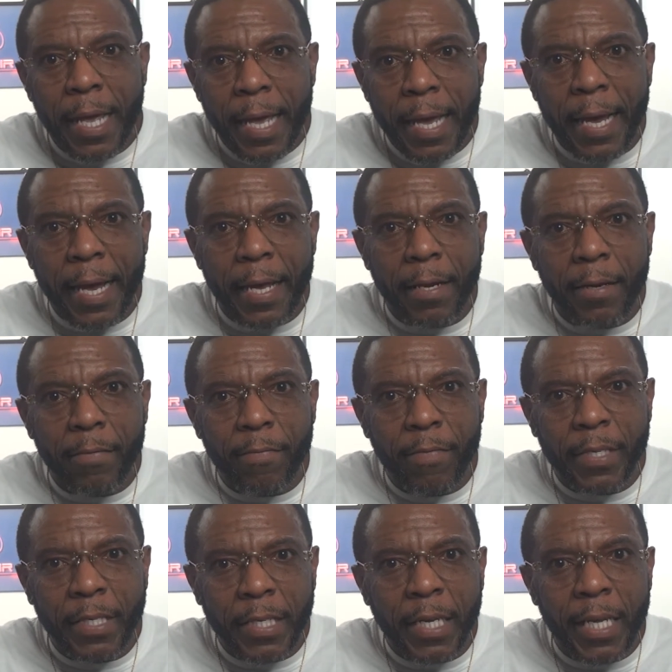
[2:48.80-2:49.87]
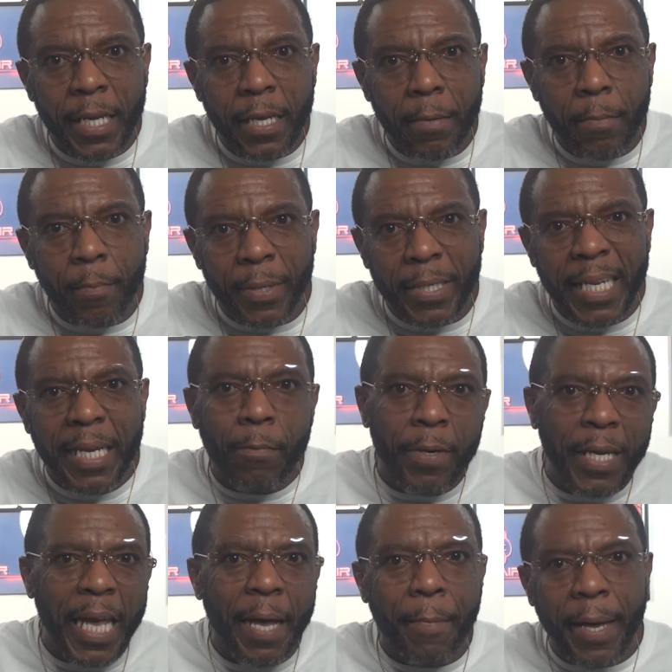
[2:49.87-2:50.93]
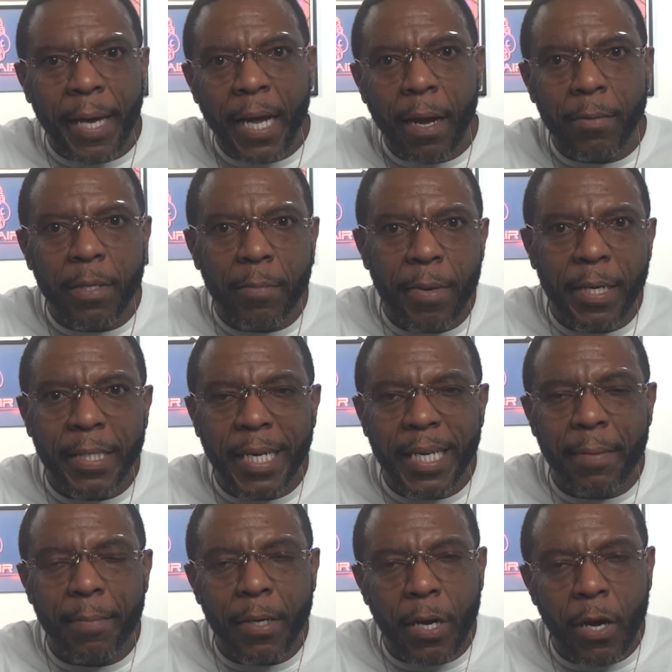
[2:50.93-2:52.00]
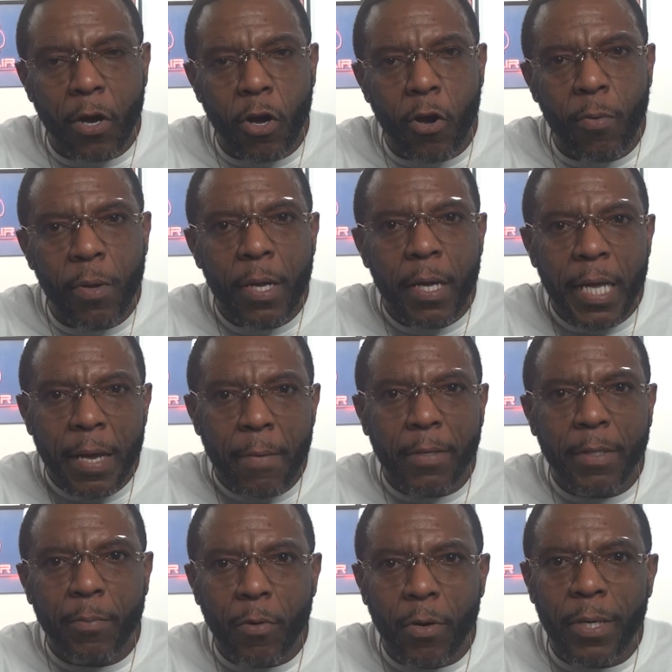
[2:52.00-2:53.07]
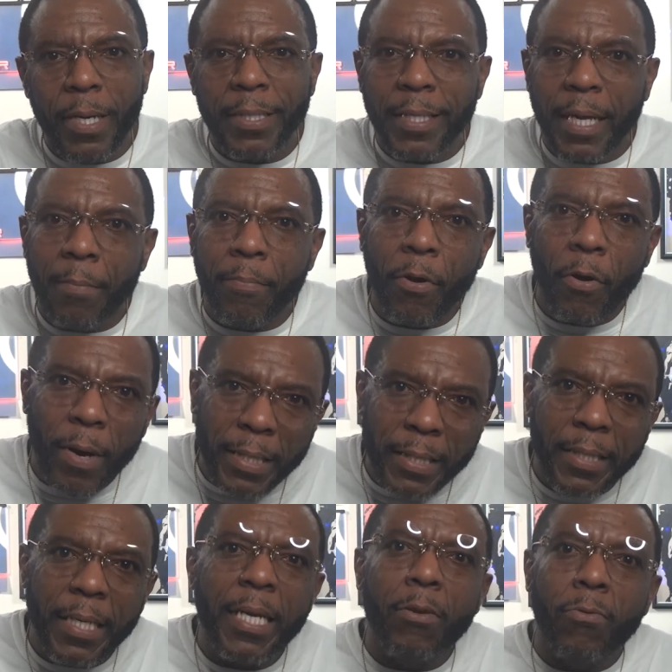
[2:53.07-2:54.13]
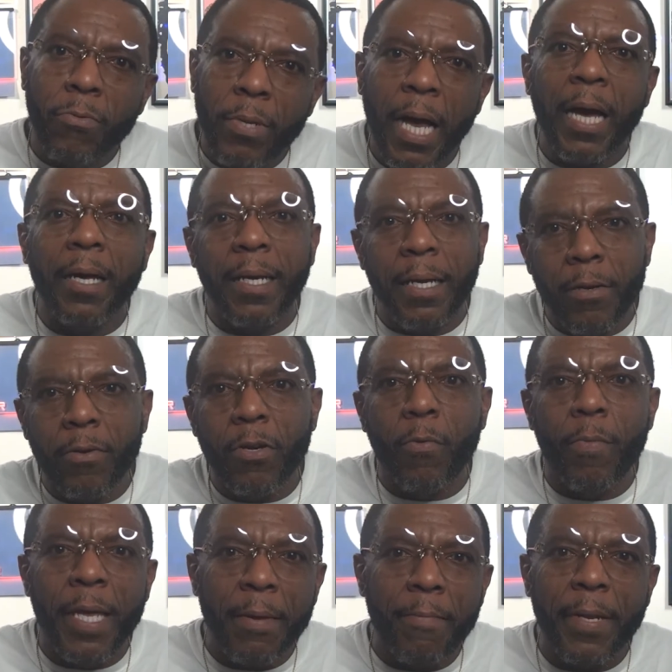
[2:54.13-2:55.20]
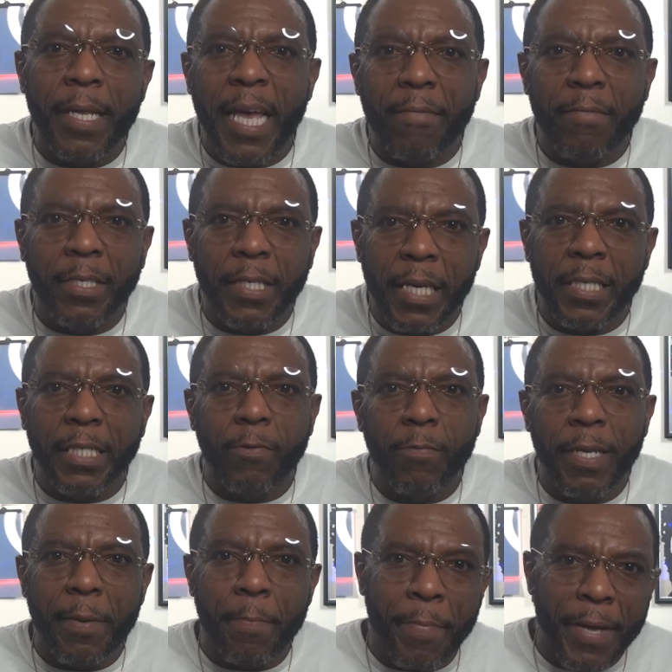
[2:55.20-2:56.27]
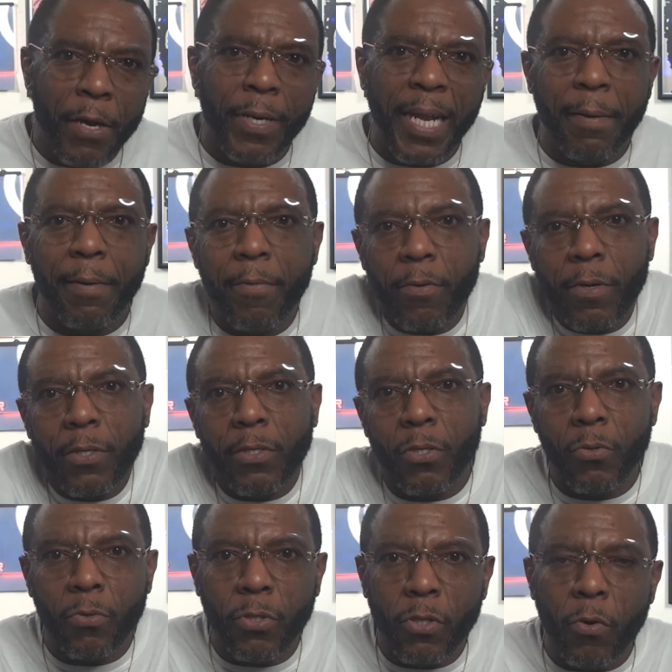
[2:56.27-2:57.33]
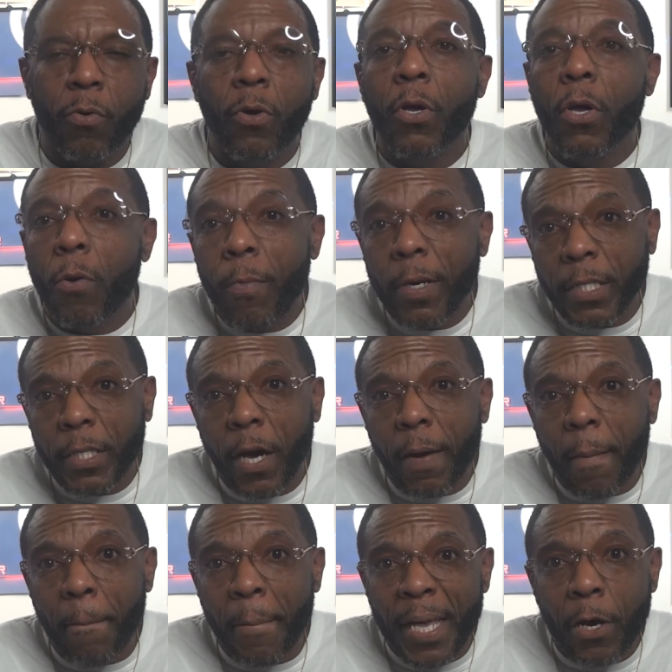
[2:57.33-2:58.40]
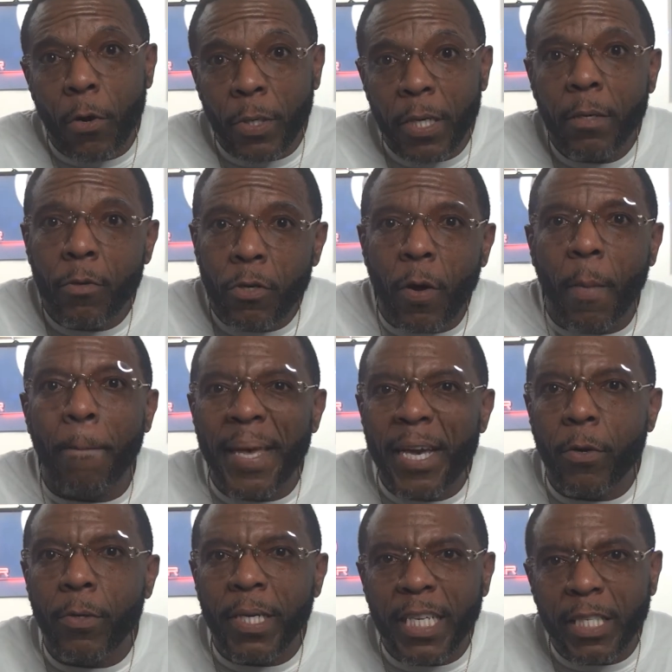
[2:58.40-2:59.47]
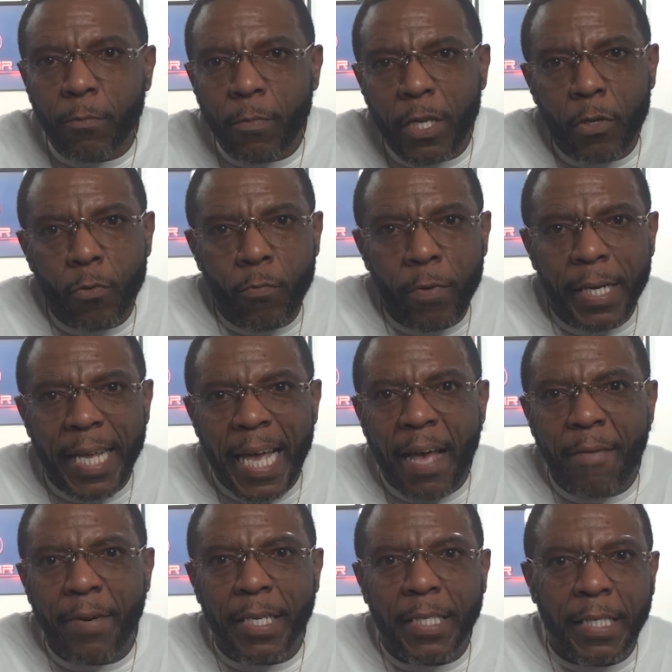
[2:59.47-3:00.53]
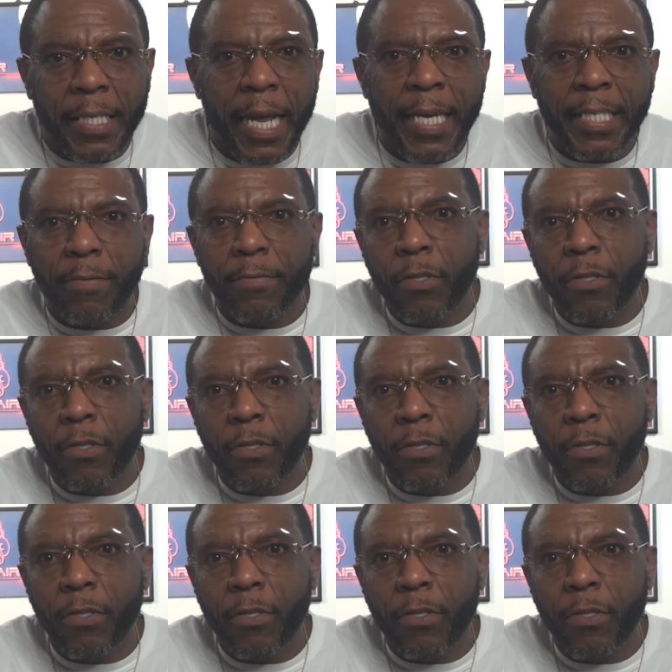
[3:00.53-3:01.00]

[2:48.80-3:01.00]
in Virginia, but then we got back up to Michigan and Macomb. It was more or less like, bro, I seen you down there. You know, we didn't really have a chance to really build like we wanted to. So we started building. You know, building is when you really have an exchange of